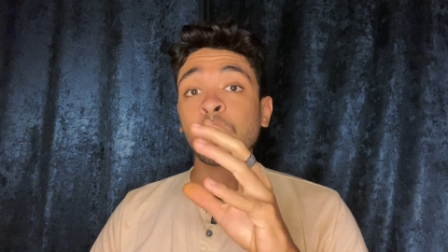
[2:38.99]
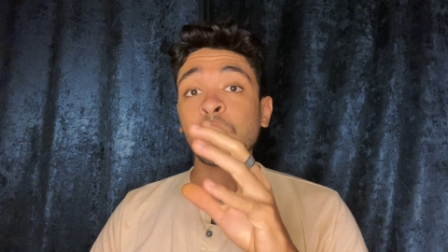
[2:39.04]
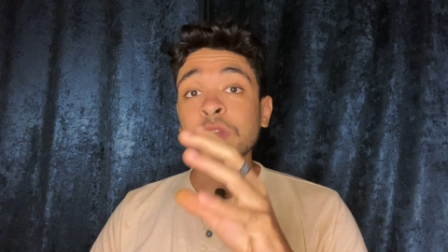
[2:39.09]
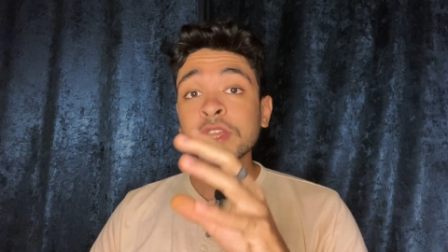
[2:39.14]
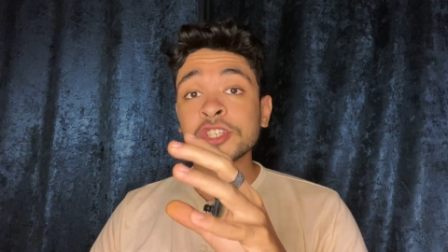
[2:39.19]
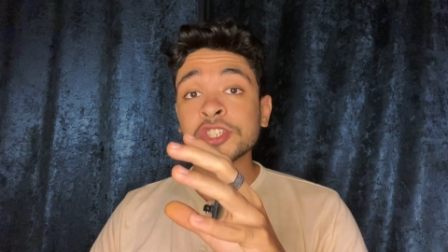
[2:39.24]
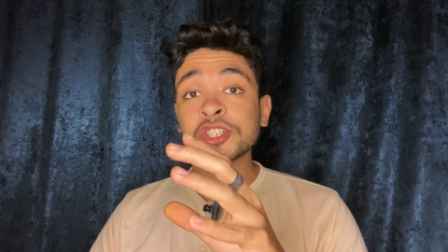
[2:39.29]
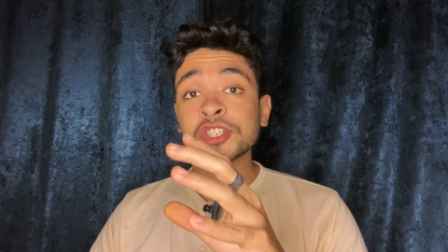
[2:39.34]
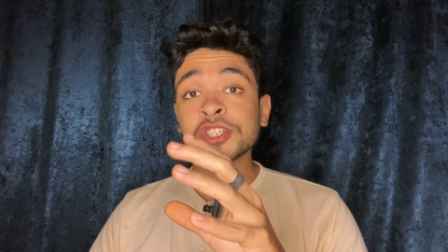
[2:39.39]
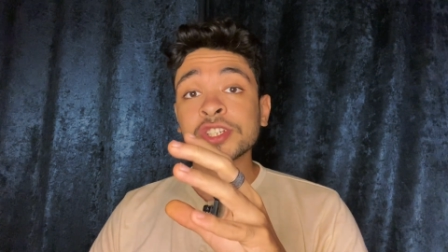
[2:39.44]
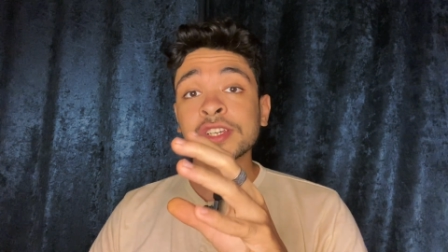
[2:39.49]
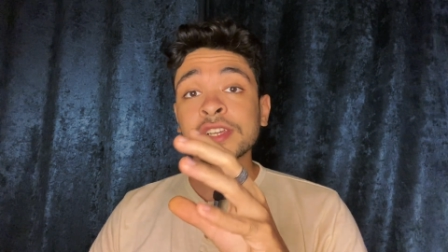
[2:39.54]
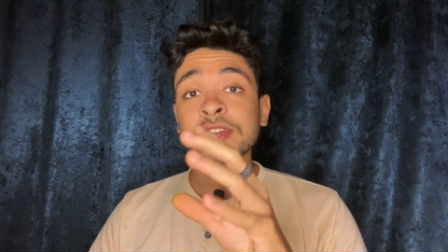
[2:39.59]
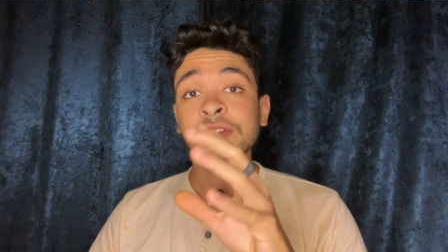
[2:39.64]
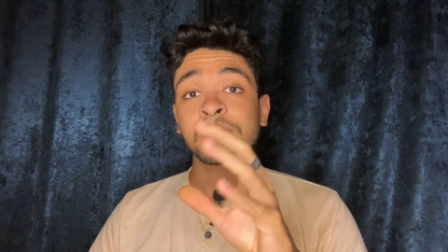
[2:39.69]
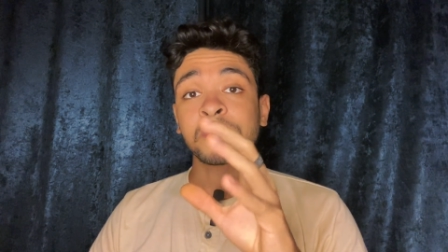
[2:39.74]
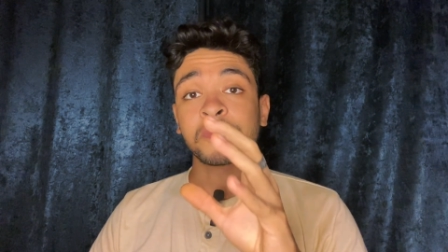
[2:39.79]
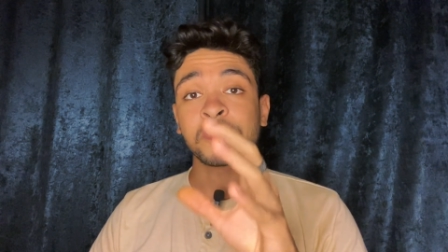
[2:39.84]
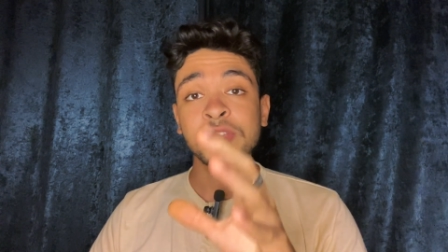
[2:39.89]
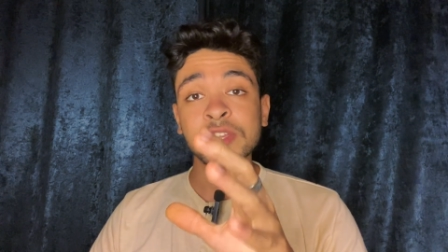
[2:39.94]
which
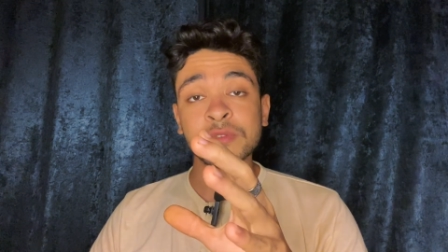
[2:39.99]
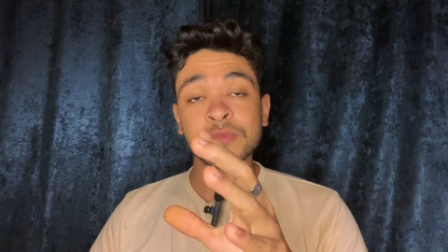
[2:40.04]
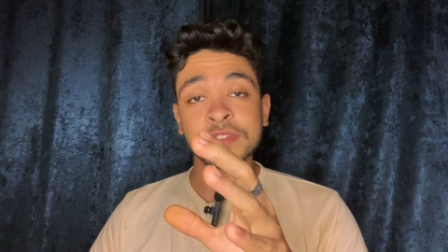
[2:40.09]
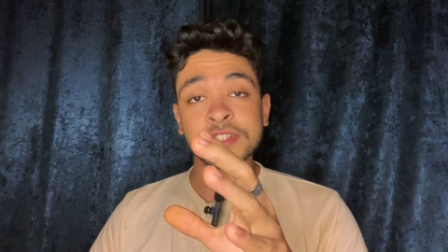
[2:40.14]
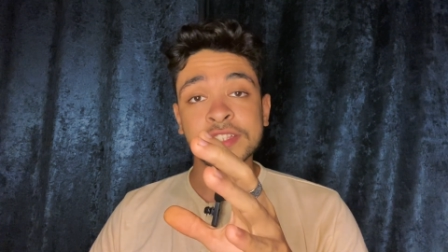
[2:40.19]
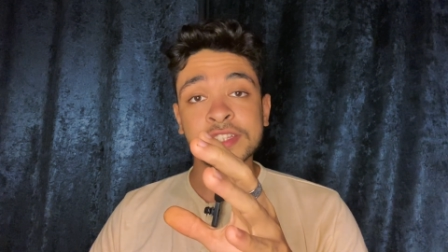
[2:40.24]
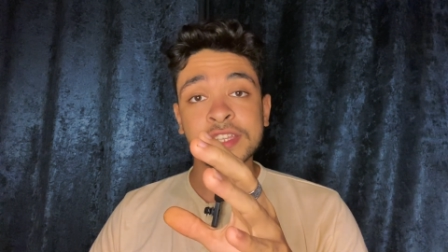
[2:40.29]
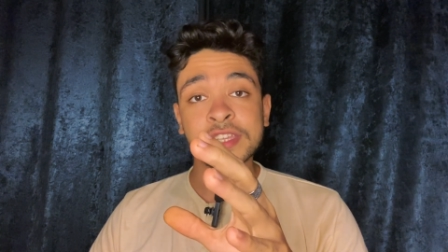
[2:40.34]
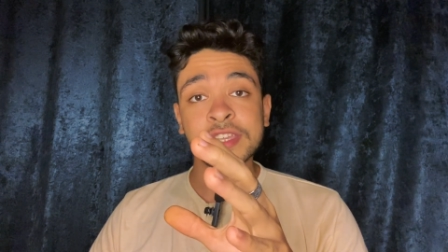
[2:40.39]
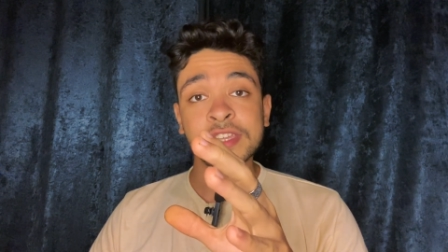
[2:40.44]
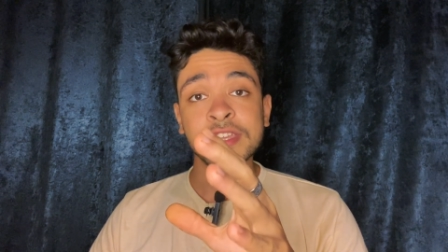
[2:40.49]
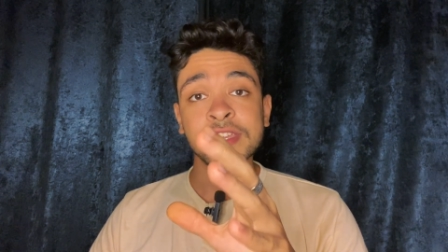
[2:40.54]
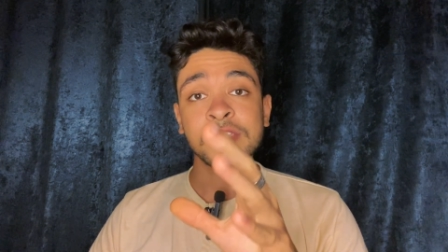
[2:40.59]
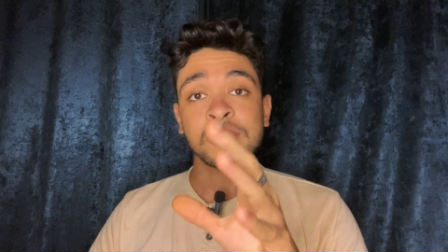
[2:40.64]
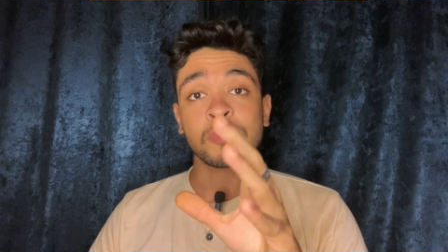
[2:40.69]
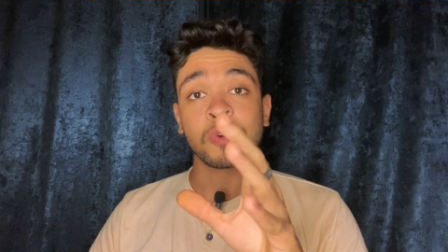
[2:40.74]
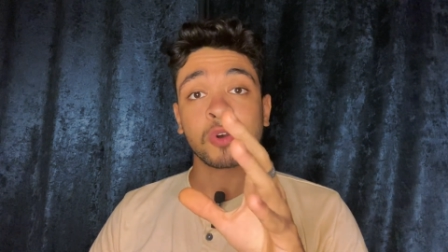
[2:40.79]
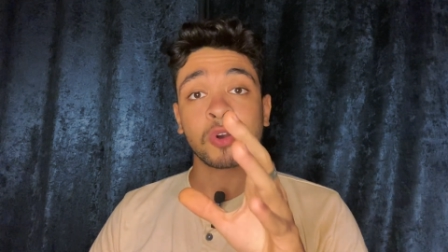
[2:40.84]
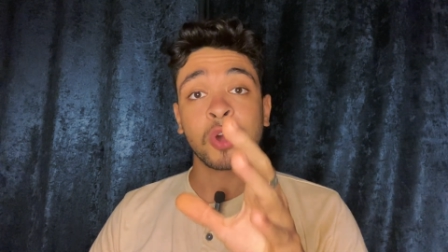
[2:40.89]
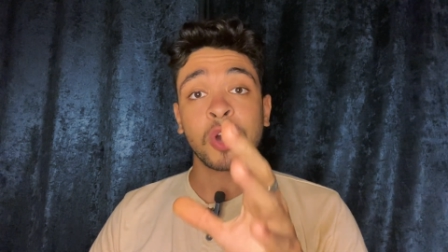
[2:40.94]
frequency
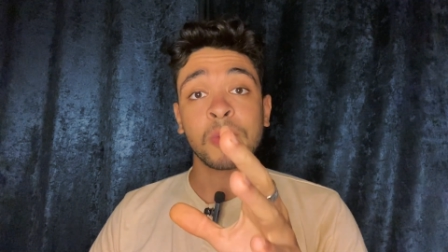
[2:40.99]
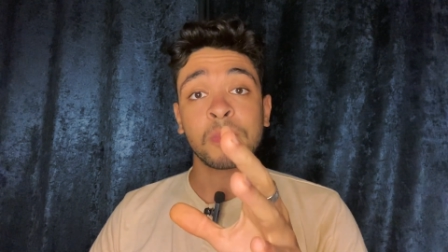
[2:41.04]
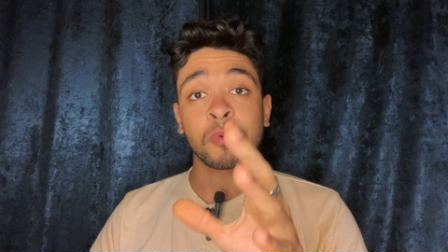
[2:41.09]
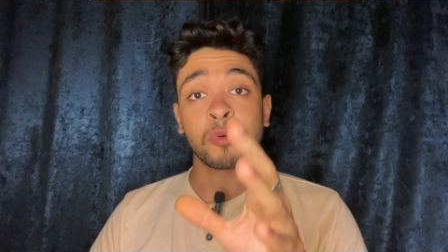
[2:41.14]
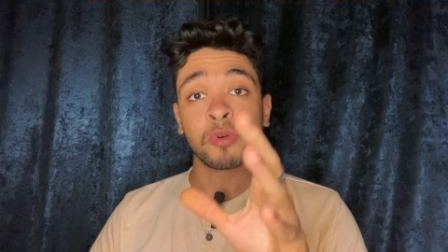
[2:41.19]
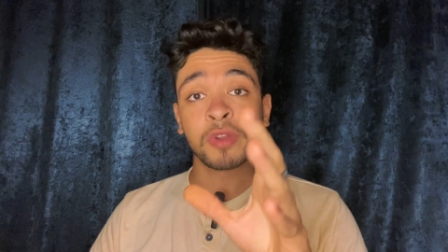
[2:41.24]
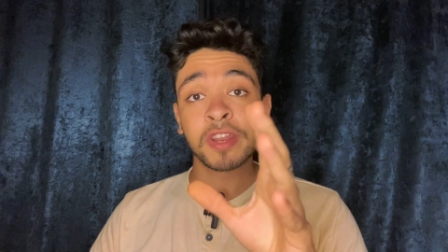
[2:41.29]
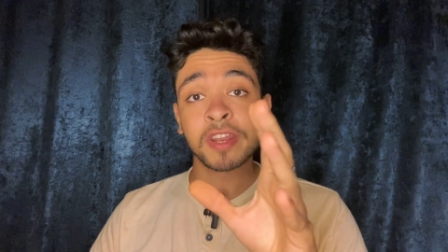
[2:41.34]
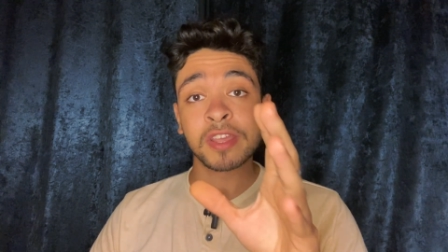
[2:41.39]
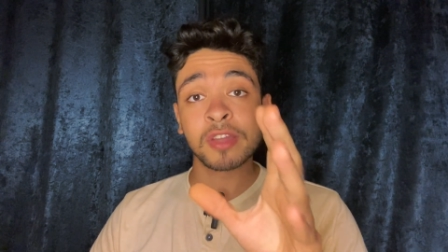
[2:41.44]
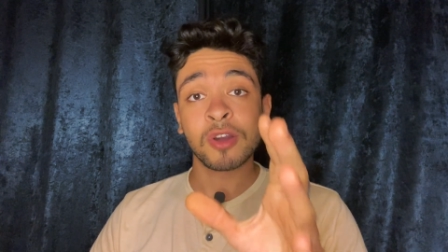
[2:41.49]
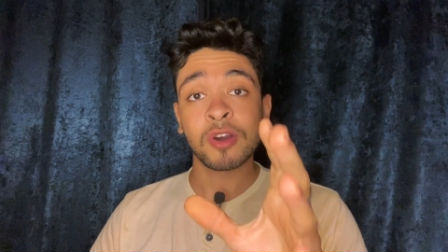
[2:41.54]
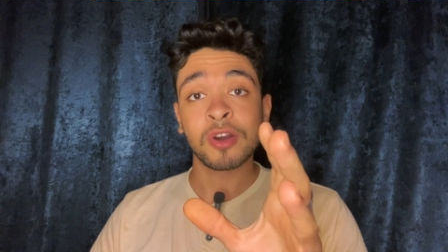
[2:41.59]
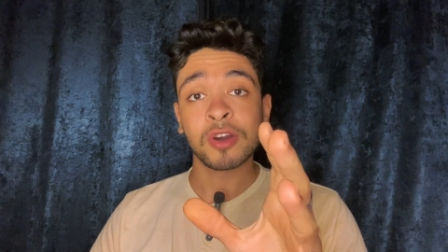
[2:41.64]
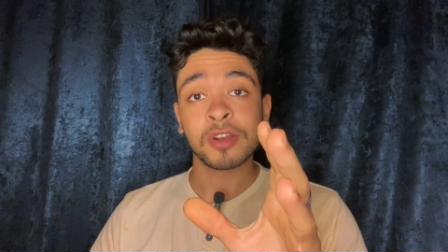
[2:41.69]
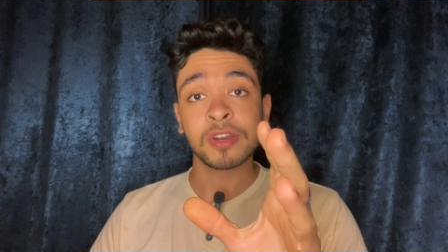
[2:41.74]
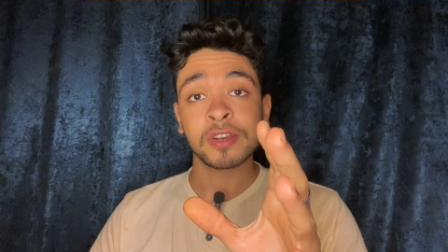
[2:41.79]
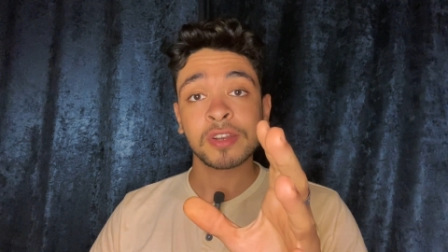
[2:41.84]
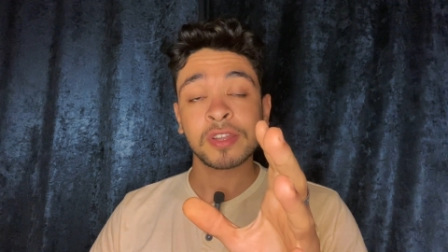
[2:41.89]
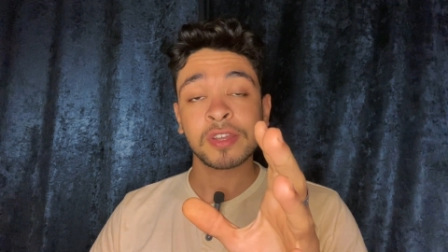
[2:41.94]
you are operating
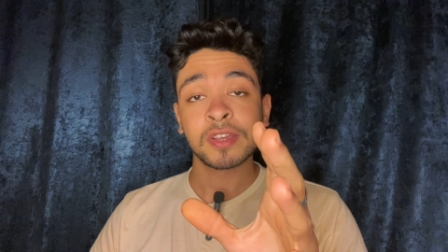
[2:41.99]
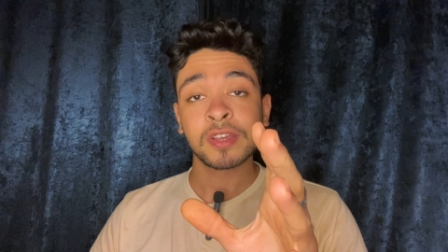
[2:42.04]
on,